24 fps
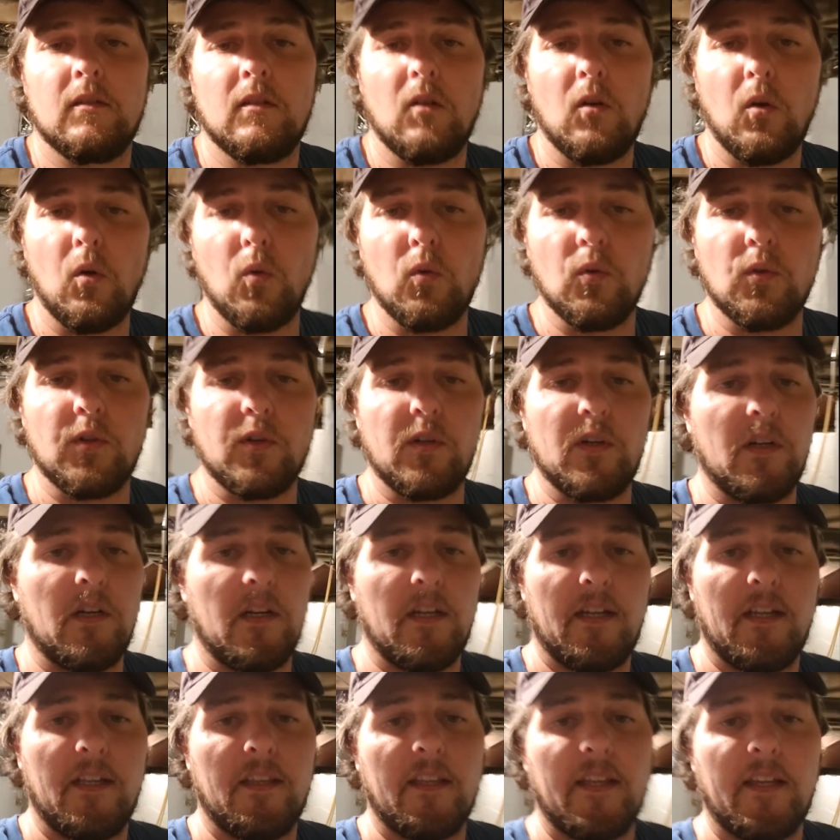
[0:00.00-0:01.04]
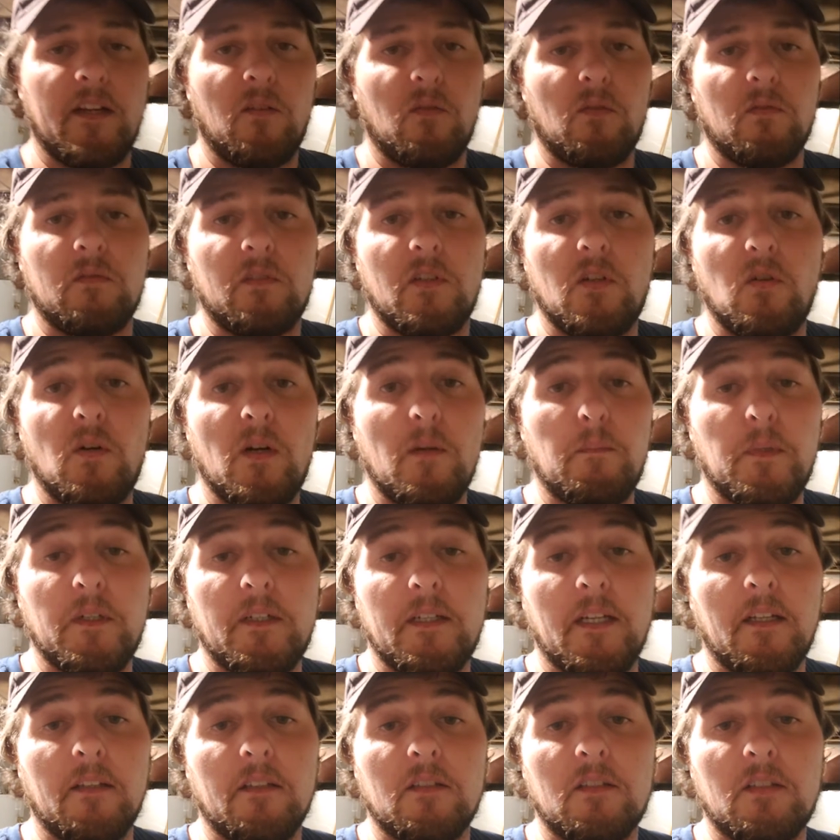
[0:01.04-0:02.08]
older, and they don't go up and
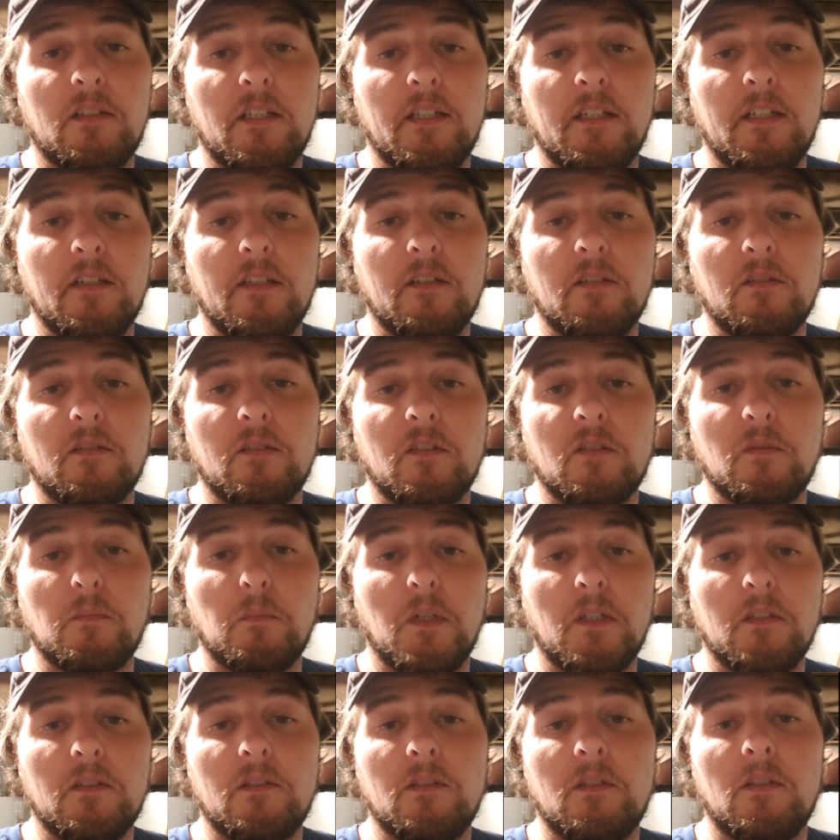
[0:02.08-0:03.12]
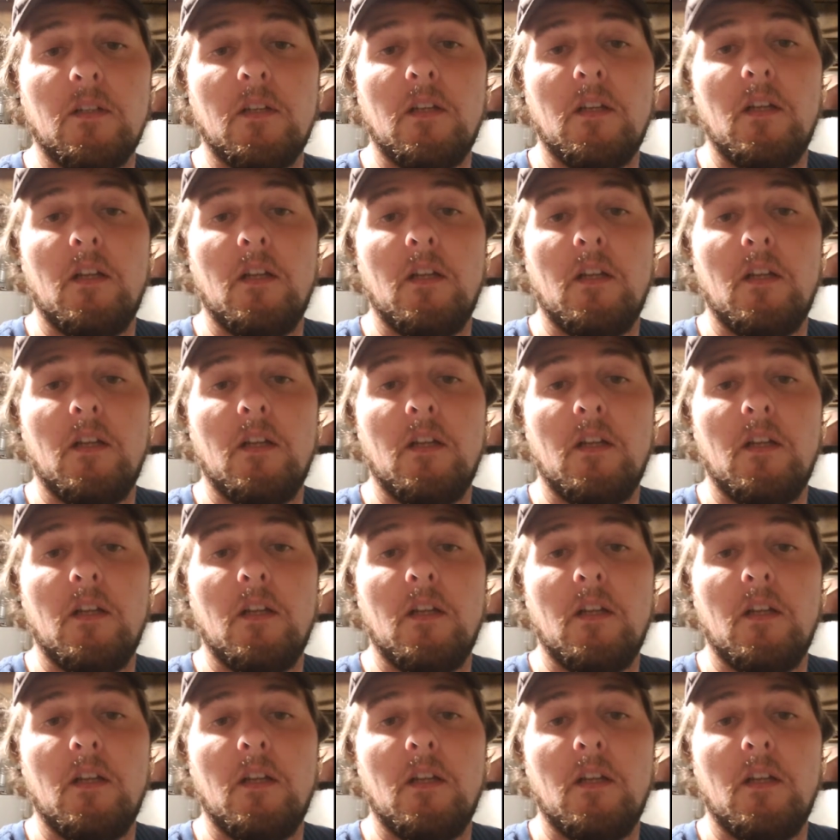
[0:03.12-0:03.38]
down the stairs as much